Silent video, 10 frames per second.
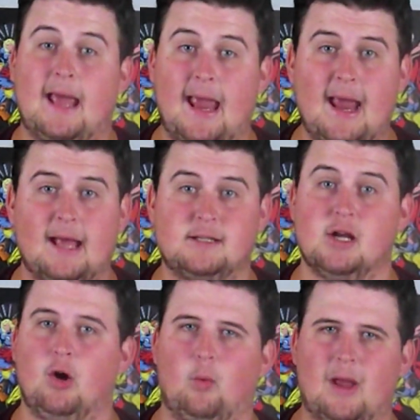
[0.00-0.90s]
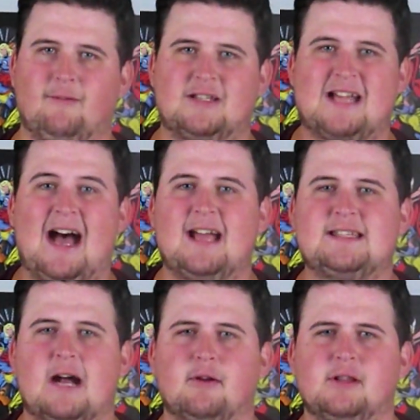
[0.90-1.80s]
And we have a tie
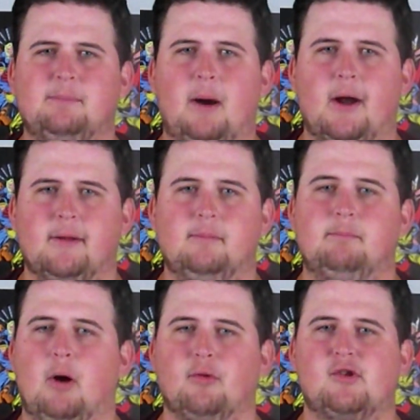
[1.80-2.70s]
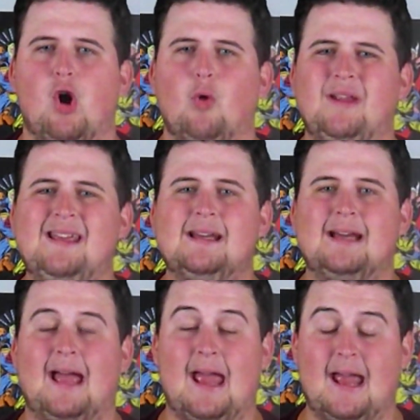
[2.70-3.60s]
down at the bottom. Both Cody
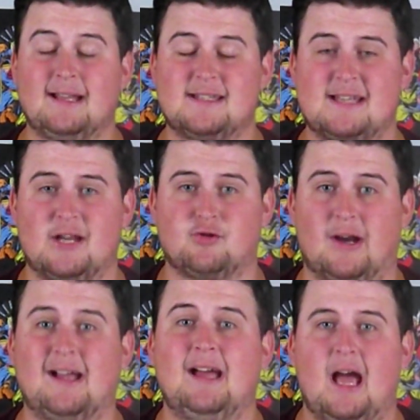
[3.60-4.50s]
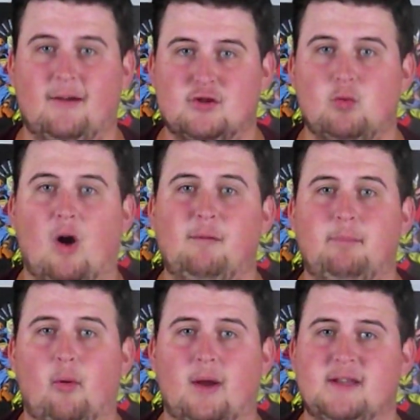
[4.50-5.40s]
and Cedric have 12
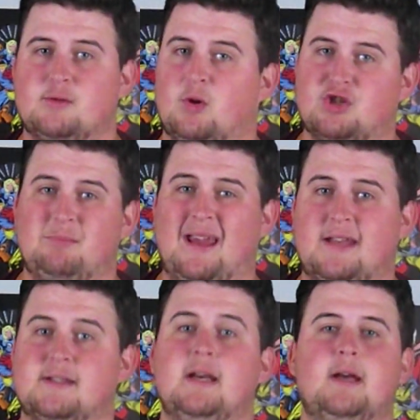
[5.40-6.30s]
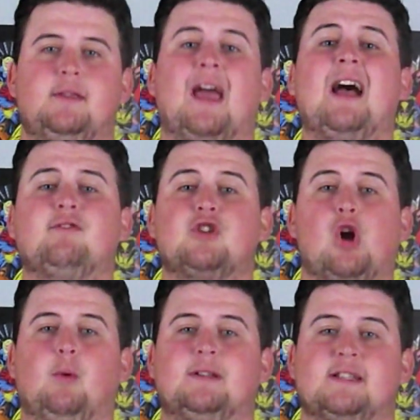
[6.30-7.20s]
points, which means they have to
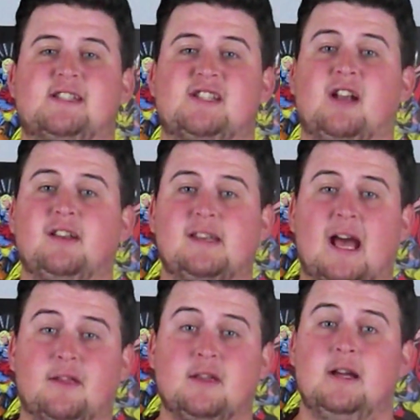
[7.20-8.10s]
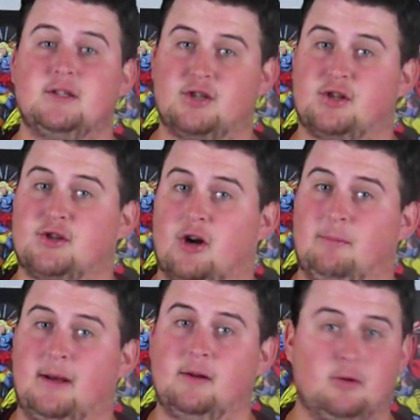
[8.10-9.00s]
go into sudden death to
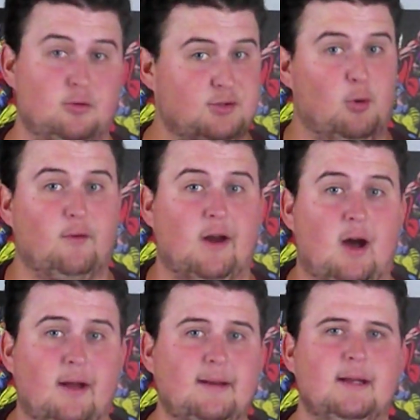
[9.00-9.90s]
determine who's moving on